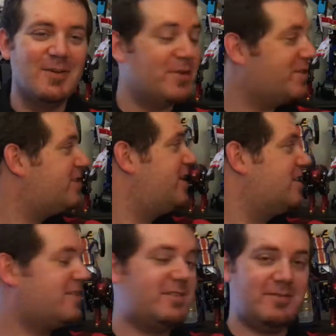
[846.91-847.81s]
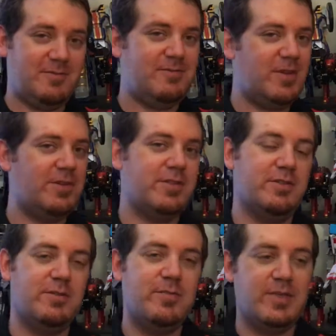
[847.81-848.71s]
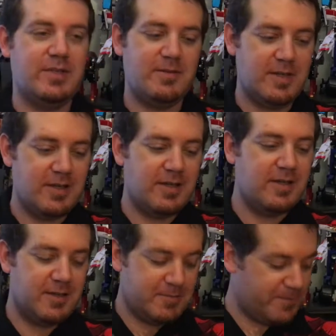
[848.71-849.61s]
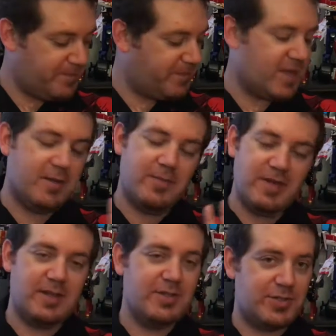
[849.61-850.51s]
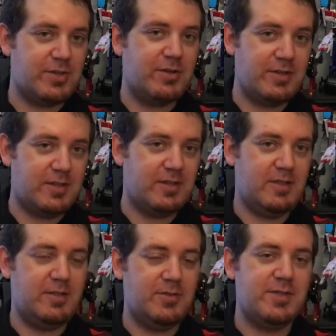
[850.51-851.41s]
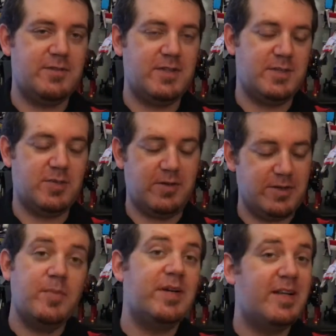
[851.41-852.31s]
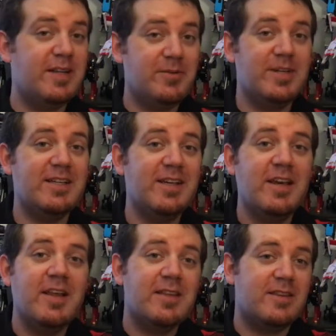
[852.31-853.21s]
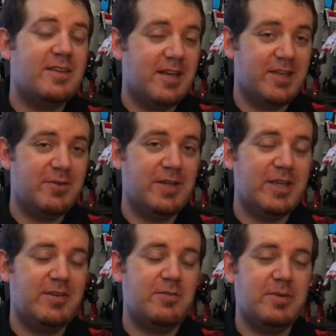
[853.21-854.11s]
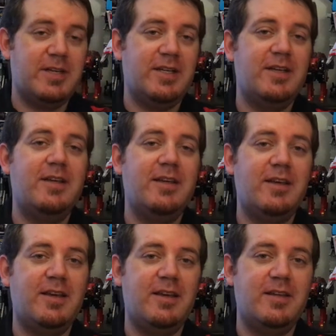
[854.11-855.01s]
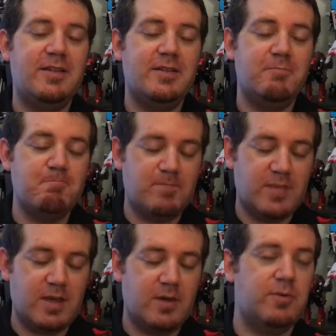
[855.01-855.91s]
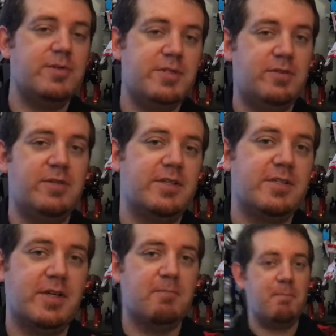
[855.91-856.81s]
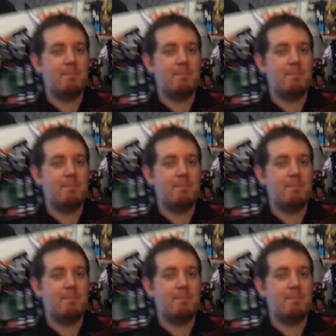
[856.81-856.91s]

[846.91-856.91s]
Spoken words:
Which, yes, also, but I'm making sure that the newer stuff takes priority. But anyway, thank you again, everybody, and I will see you next time.